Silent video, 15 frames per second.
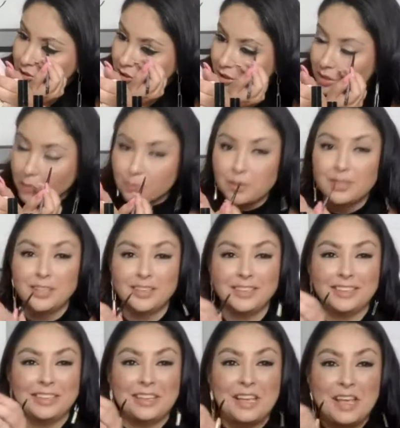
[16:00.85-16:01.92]
Shut up.
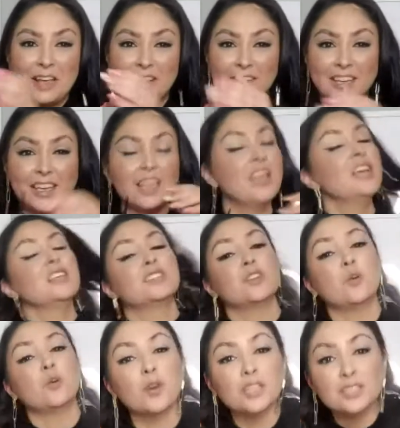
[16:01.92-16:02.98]
Okay,
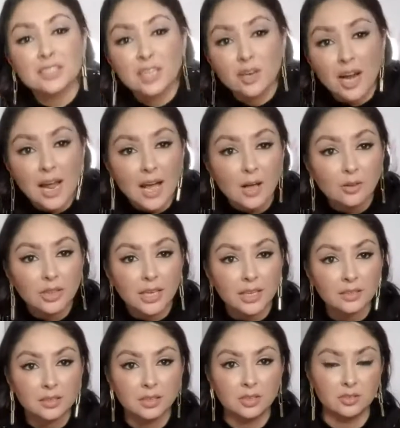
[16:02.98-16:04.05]
so once they're
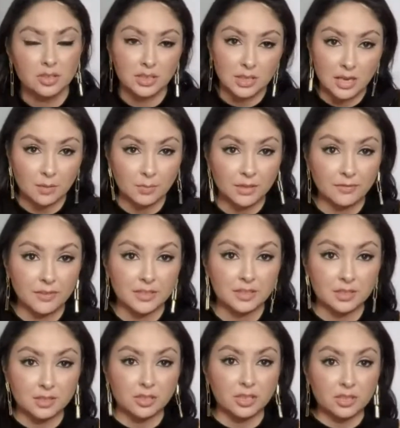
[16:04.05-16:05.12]
outlined, you see how my face
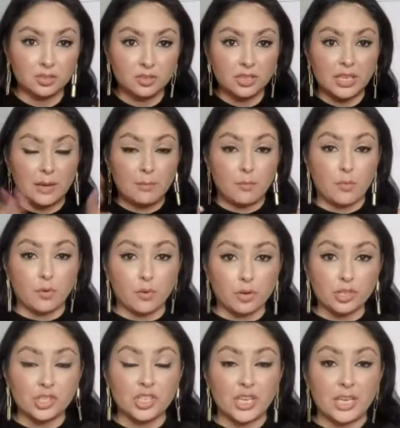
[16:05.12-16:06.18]
is starting to get
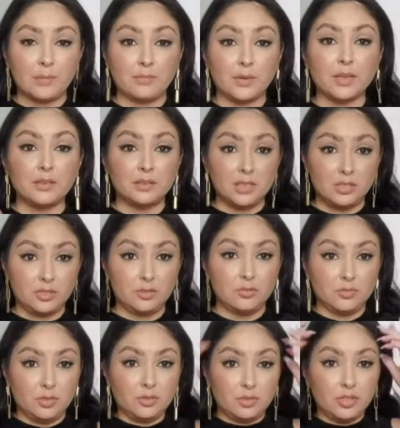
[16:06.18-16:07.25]
more shape? That
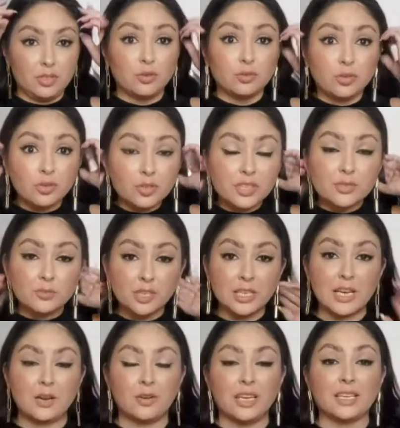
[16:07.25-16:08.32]
you'll notice right
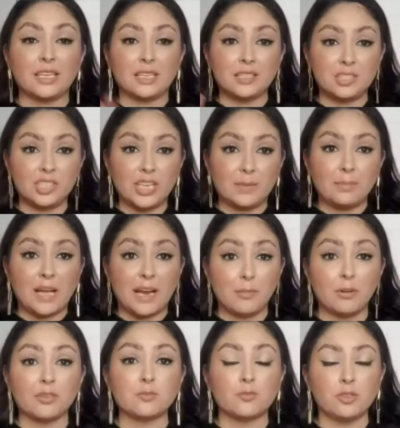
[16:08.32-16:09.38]
now, it gets shape.
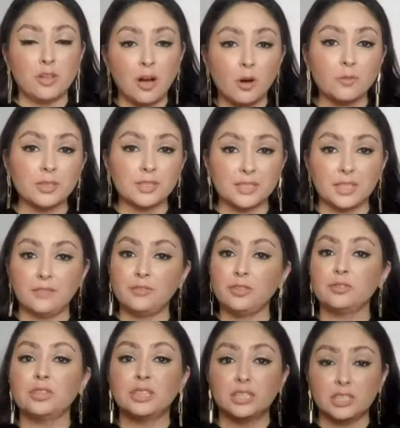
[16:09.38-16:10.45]
Eyebrows will always give
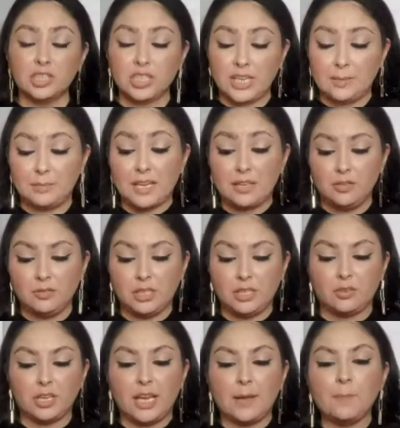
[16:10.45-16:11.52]
you the shape that you
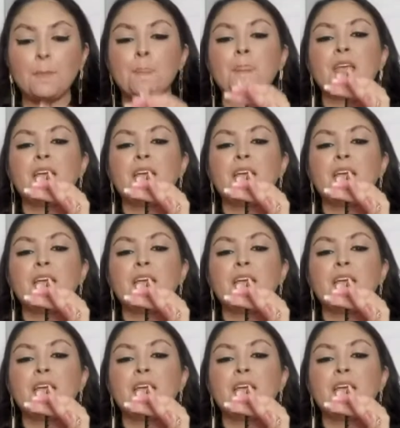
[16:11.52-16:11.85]
need, okay?